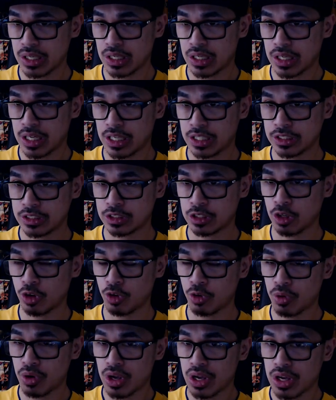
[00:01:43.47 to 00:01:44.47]
And
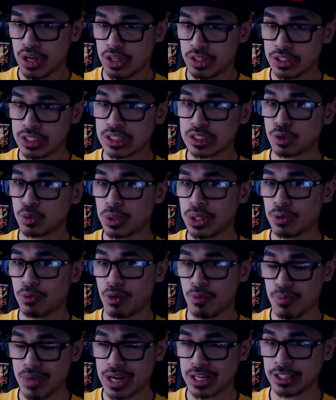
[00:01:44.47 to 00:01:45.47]
so this week
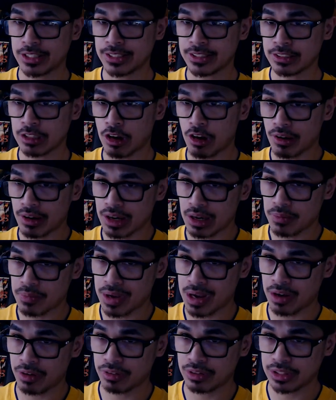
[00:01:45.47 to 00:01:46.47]
we're mainly talking
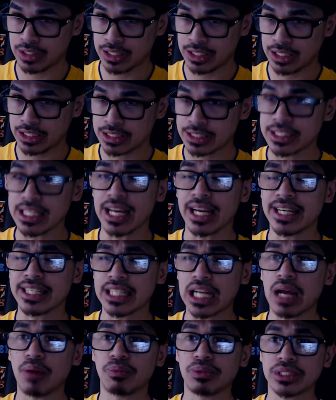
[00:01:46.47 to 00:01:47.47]
about the second
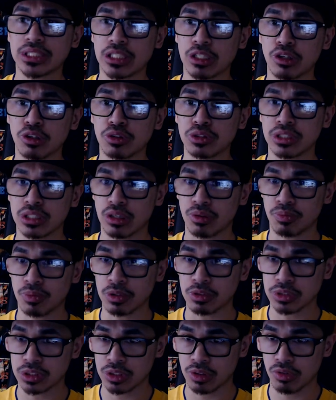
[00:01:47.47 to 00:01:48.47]
episodes of
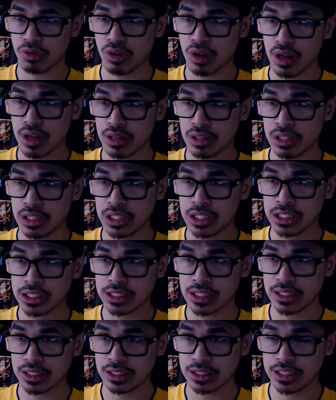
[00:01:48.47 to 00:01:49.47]
most of
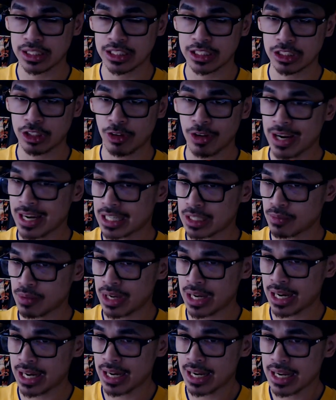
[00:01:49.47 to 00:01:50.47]
these seasonal
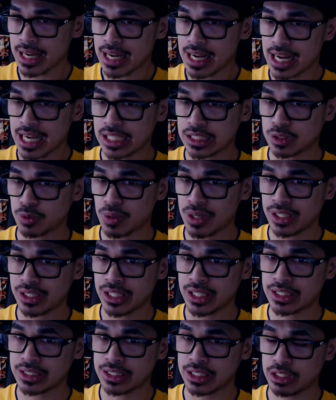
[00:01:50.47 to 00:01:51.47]
anime, as well
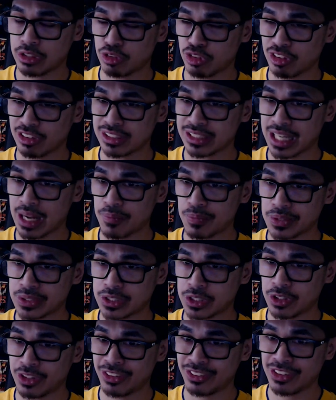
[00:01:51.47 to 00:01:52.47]
as the first
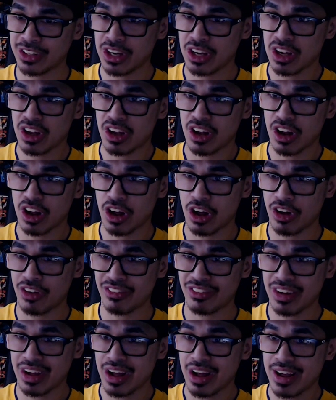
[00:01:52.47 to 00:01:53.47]
episode
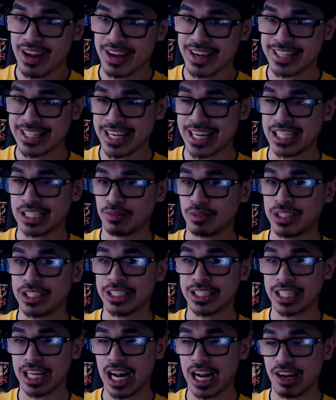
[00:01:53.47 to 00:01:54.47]
of an anime
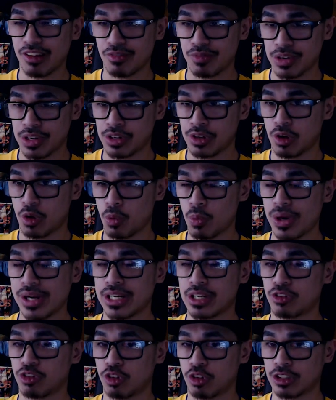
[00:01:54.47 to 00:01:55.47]
that I've been
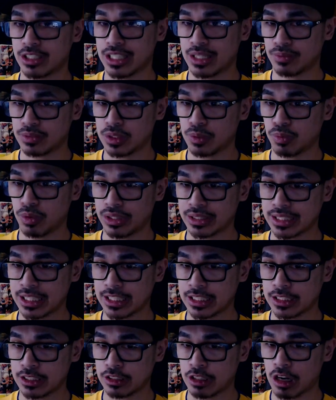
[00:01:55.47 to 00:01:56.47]
waiting for that I'm super
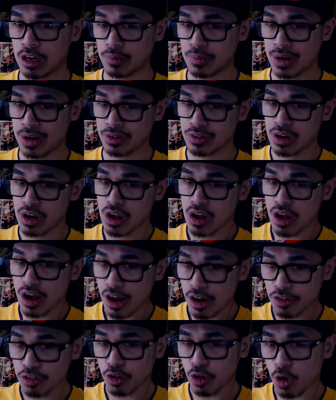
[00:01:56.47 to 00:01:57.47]
excited to talk about.
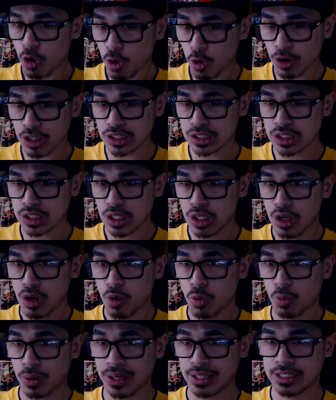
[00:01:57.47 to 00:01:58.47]
Of course,
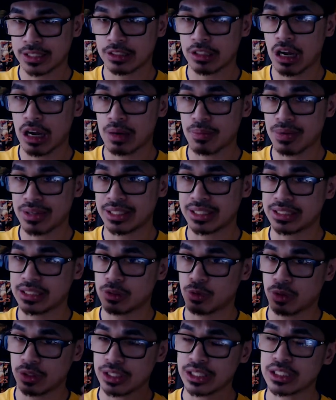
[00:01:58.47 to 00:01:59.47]
we're going to talk about this in
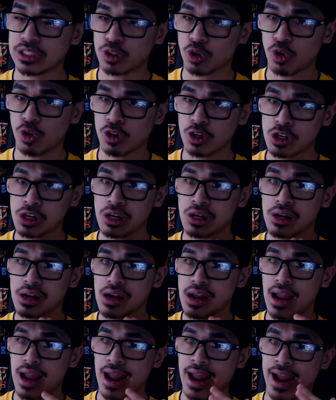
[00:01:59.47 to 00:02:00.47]
release order,
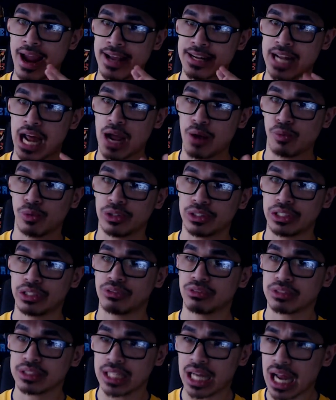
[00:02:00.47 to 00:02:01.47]
and I will
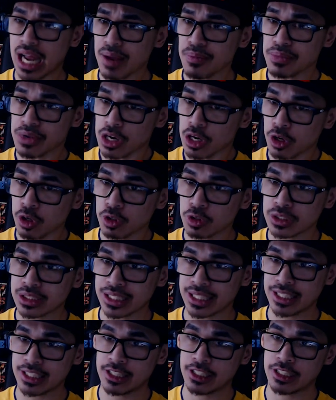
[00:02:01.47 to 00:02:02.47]
leave time codes in the